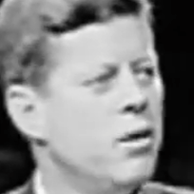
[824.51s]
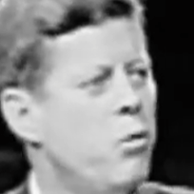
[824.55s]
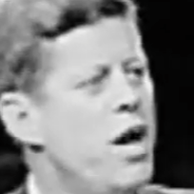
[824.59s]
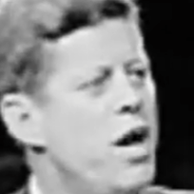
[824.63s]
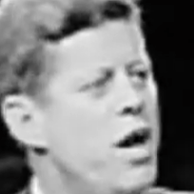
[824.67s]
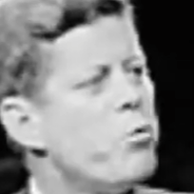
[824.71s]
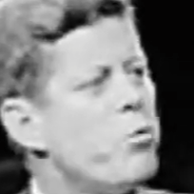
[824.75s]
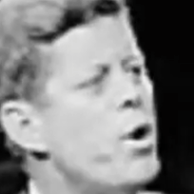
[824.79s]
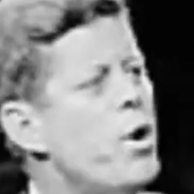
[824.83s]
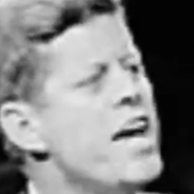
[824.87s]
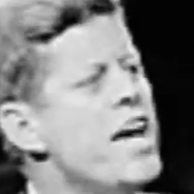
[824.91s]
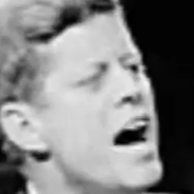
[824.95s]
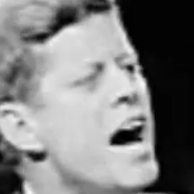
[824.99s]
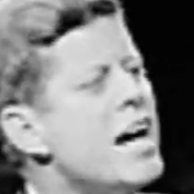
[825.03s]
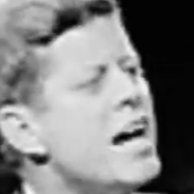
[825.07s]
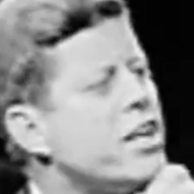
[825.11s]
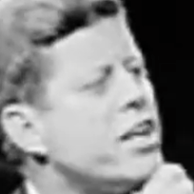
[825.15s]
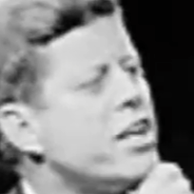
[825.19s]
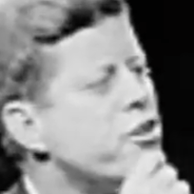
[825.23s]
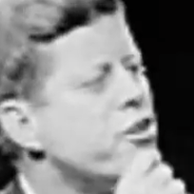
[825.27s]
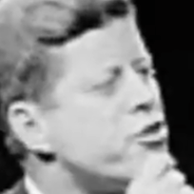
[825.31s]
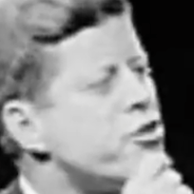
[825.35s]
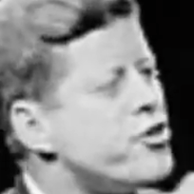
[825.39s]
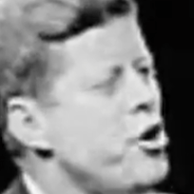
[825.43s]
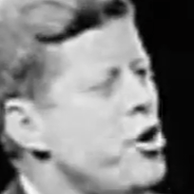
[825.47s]
What we are
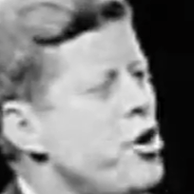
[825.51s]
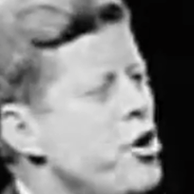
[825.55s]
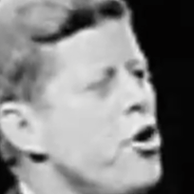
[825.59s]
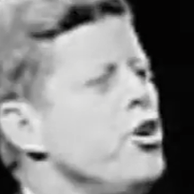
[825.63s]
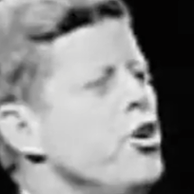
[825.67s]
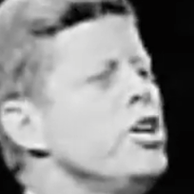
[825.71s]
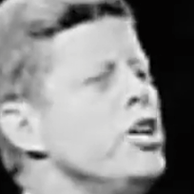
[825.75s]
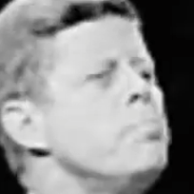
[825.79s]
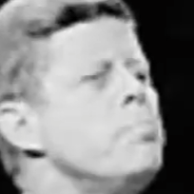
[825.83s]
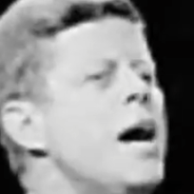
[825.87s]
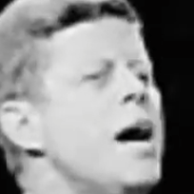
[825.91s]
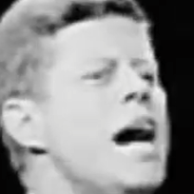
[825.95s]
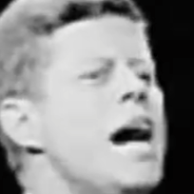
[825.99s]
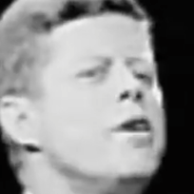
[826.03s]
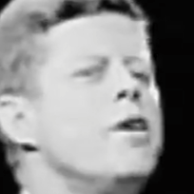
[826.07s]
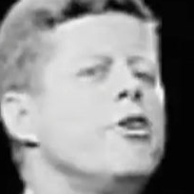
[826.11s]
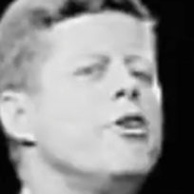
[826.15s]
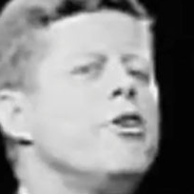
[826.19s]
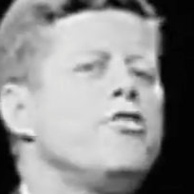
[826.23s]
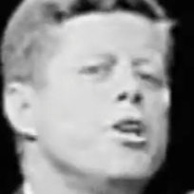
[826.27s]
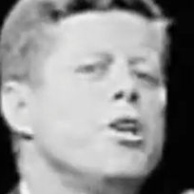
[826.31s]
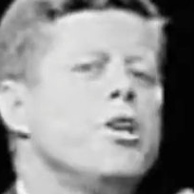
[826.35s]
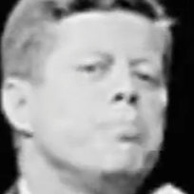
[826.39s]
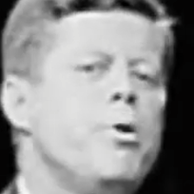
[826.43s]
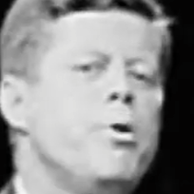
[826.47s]
concerned about
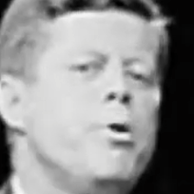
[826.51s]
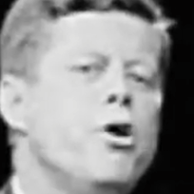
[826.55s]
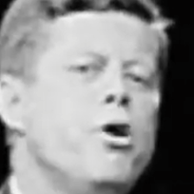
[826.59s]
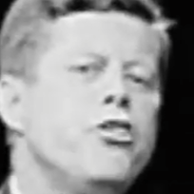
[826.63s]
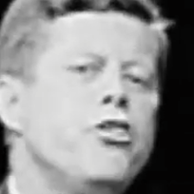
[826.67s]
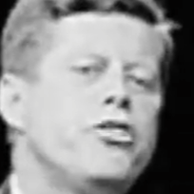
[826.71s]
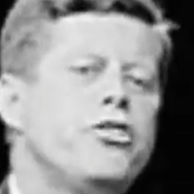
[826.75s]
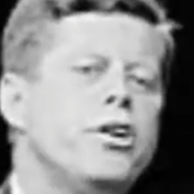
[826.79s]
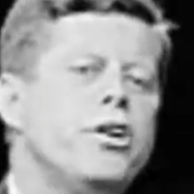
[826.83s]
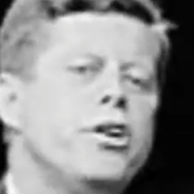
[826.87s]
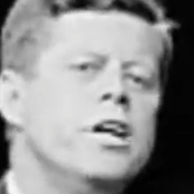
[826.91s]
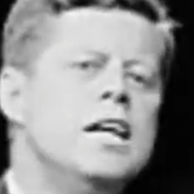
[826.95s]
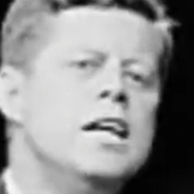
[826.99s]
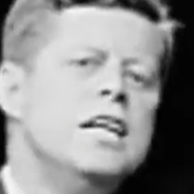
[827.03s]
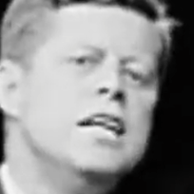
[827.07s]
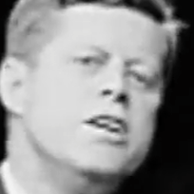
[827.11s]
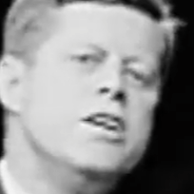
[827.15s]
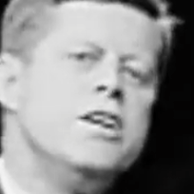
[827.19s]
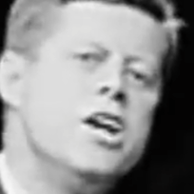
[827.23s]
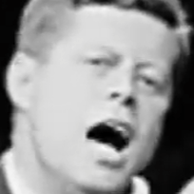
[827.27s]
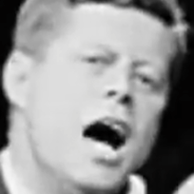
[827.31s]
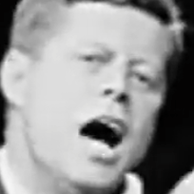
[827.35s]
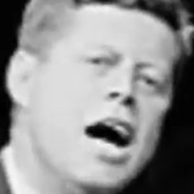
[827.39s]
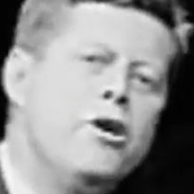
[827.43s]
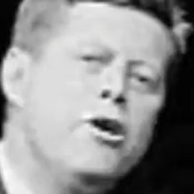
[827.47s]
is the person,
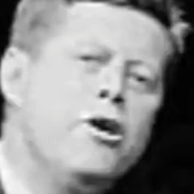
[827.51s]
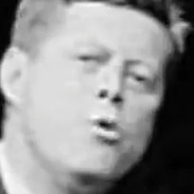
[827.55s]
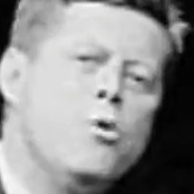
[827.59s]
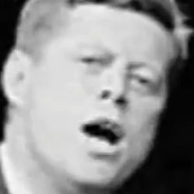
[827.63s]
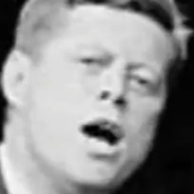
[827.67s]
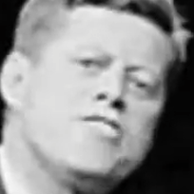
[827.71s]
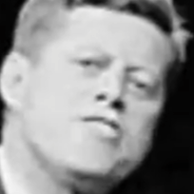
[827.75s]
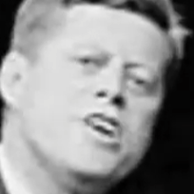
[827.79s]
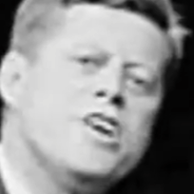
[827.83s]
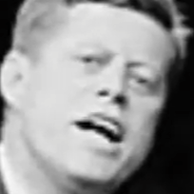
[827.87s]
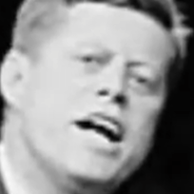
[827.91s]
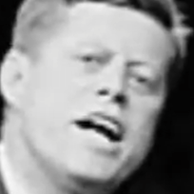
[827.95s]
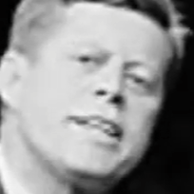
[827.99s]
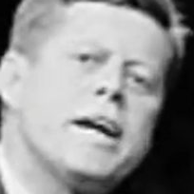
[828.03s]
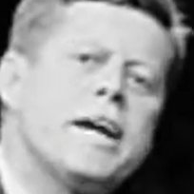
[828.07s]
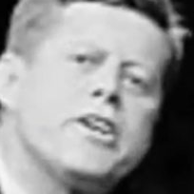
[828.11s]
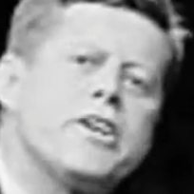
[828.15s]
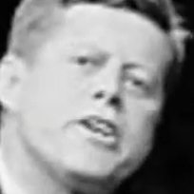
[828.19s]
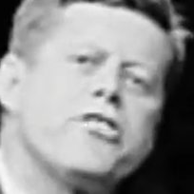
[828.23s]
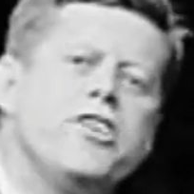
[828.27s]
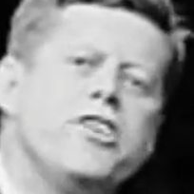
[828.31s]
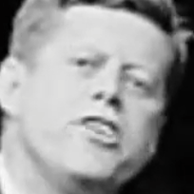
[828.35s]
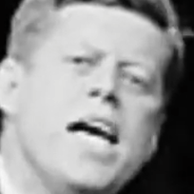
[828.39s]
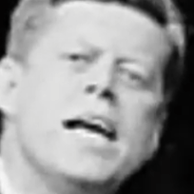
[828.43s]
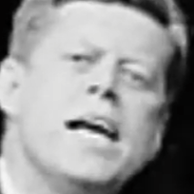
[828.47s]
not who has not got
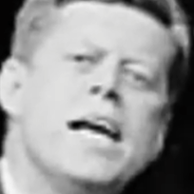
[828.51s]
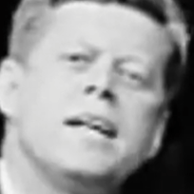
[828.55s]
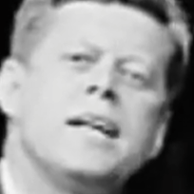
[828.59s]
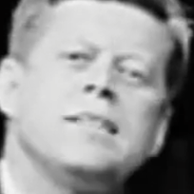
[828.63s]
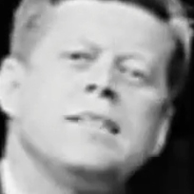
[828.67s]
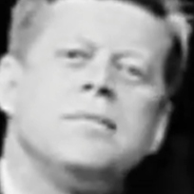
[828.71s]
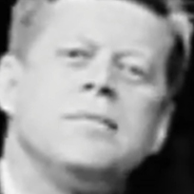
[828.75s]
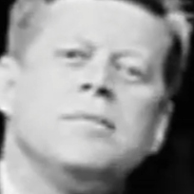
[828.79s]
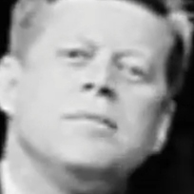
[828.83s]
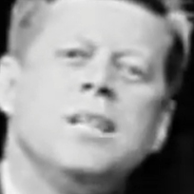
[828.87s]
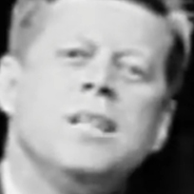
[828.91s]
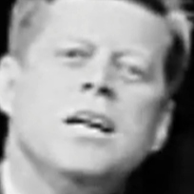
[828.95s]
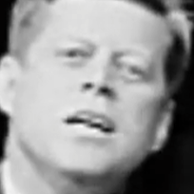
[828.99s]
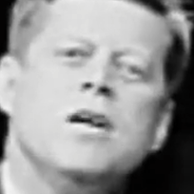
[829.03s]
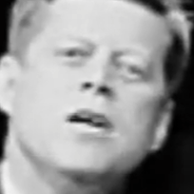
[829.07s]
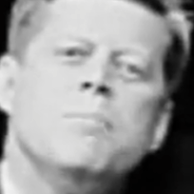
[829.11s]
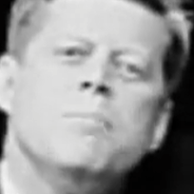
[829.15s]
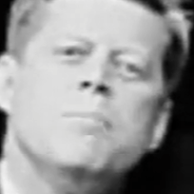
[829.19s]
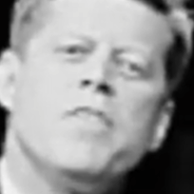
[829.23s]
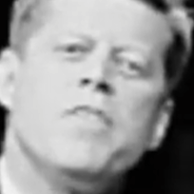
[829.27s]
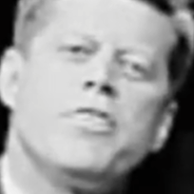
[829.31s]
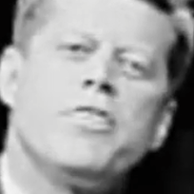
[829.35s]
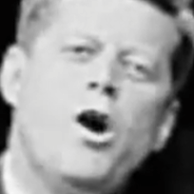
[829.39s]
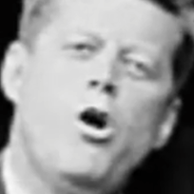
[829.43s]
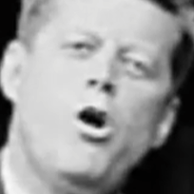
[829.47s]
a cent,
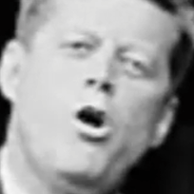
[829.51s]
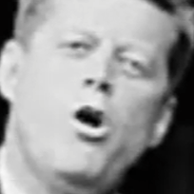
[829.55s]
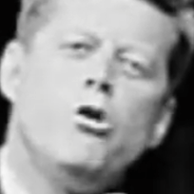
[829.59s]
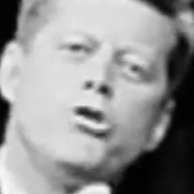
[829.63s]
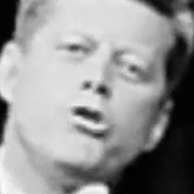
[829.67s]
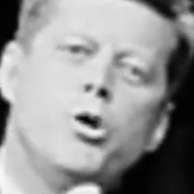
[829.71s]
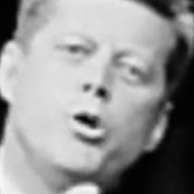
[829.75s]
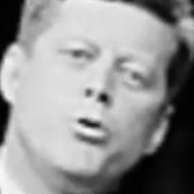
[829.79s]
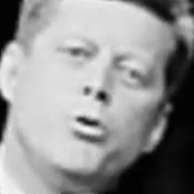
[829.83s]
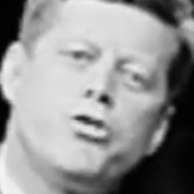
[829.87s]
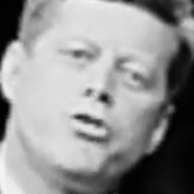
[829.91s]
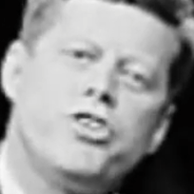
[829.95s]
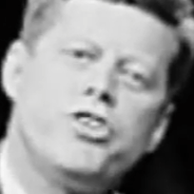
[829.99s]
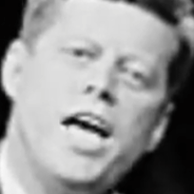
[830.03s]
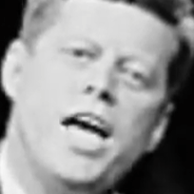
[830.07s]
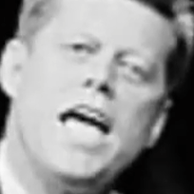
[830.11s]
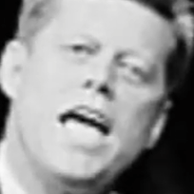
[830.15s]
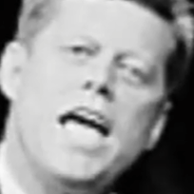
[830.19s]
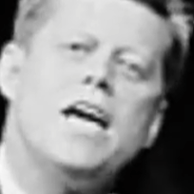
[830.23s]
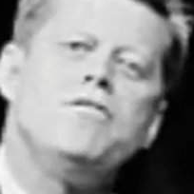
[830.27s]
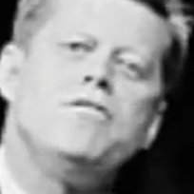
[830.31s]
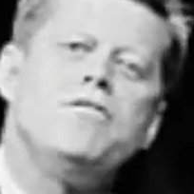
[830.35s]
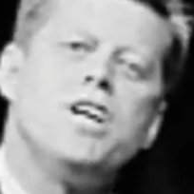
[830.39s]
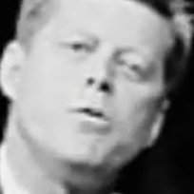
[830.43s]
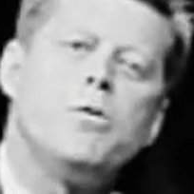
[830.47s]
but those who
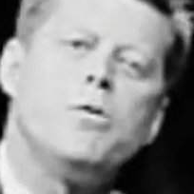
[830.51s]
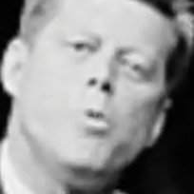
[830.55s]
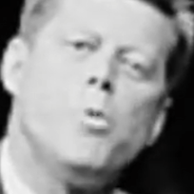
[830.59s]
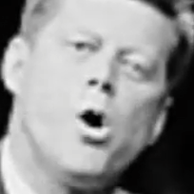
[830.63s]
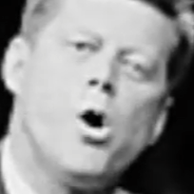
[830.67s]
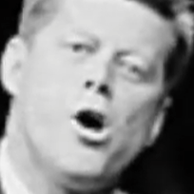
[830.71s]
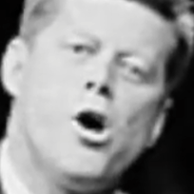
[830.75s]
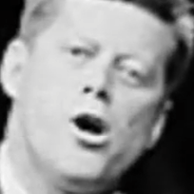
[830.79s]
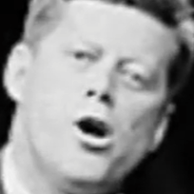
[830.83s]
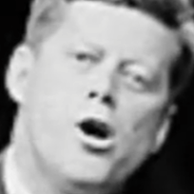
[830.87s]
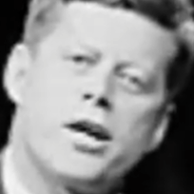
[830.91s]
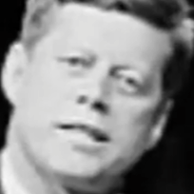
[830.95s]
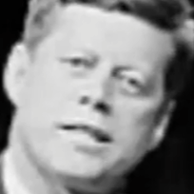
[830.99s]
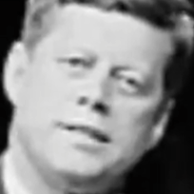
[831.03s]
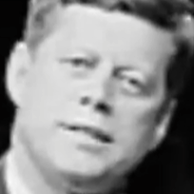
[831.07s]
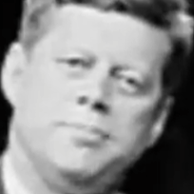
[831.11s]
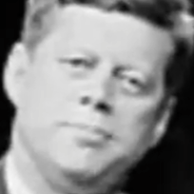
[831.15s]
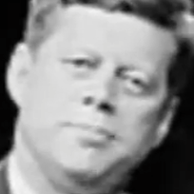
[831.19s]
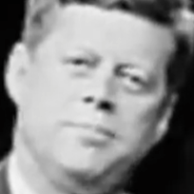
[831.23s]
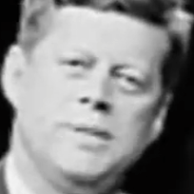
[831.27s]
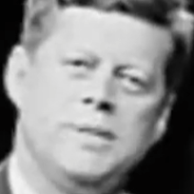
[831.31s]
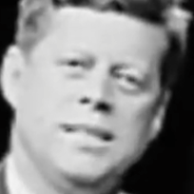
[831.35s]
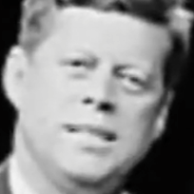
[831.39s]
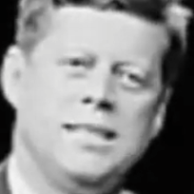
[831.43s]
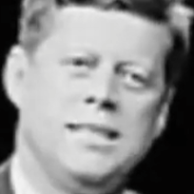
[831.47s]
saved and worked
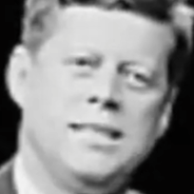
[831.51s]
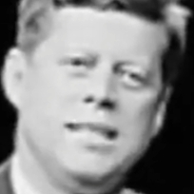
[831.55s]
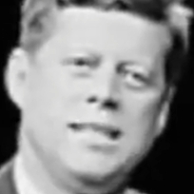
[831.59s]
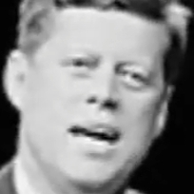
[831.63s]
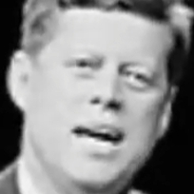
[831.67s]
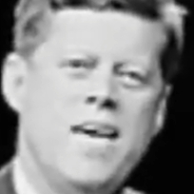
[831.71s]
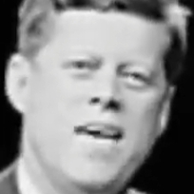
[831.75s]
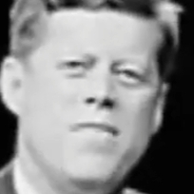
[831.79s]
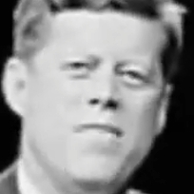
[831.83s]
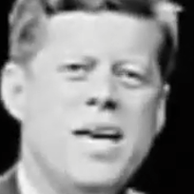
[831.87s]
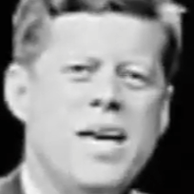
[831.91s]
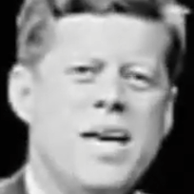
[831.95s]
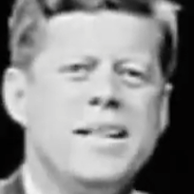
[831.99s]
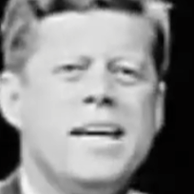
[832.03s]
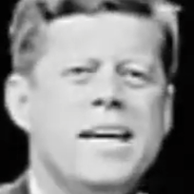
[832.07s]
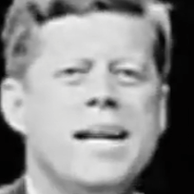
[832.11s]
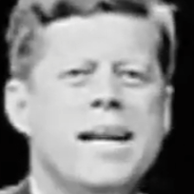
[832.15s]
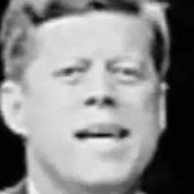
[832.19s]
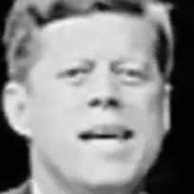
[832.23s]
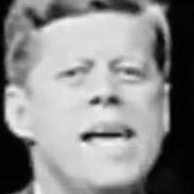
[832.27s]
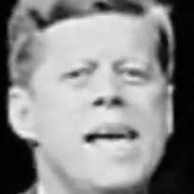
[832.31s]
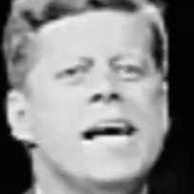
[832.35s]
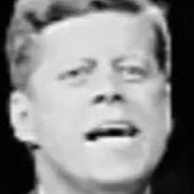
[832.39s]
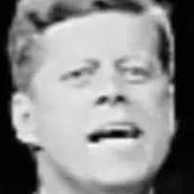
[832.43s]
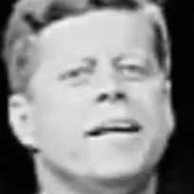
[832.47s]
and then
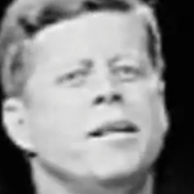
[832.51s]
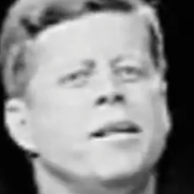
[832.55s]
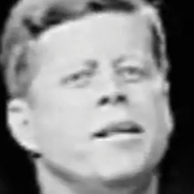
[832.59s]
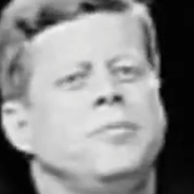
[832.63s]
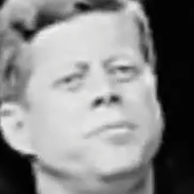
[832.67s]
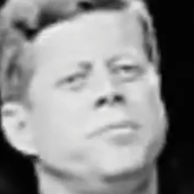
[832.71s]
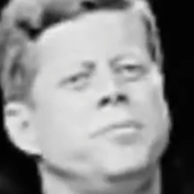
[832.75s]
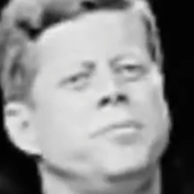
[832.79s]
get hit.